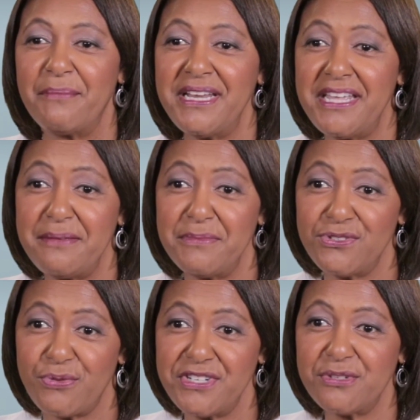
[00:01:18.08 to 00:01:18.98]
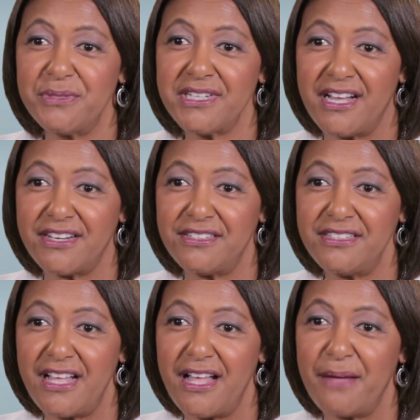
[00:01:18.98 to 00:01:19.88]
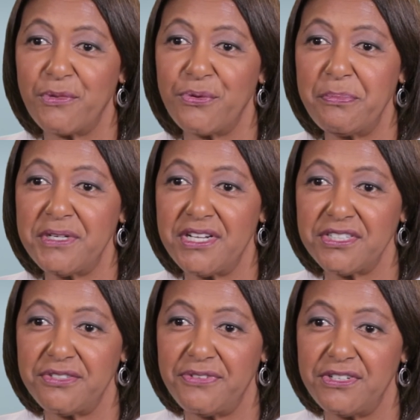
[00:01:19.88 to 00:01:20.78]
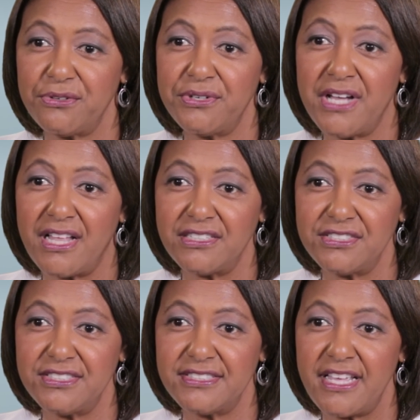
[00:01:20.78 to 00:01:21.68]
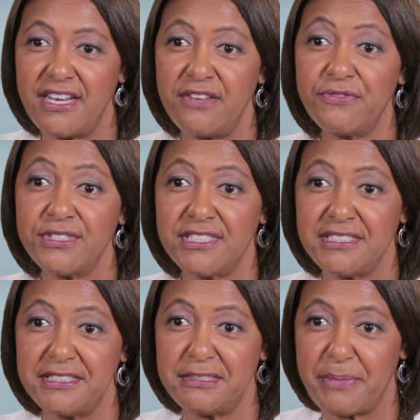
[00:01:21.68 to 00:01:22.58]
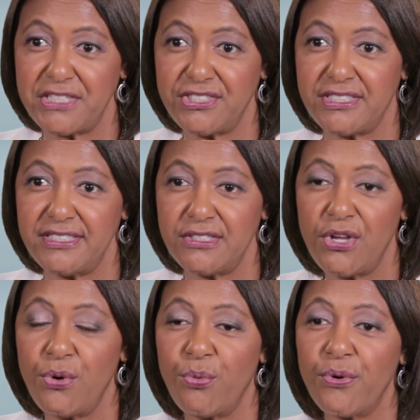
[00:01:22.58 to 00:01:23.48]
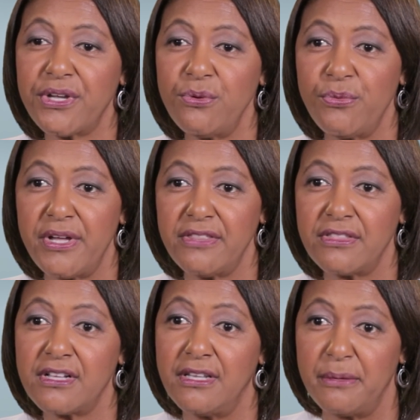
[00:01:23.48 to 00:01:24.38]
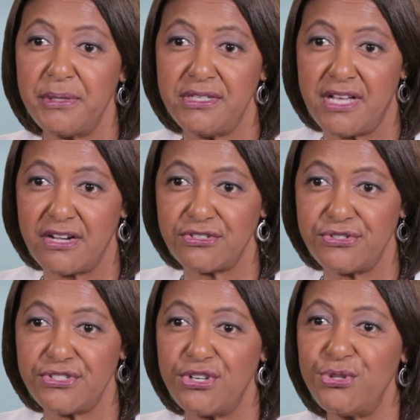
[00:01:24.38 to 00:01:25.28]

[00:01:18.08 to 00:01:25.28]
My name is Rachel McConnell. I'm a reproductive endocrinologist and infertility specialist working with Columbia Doctors in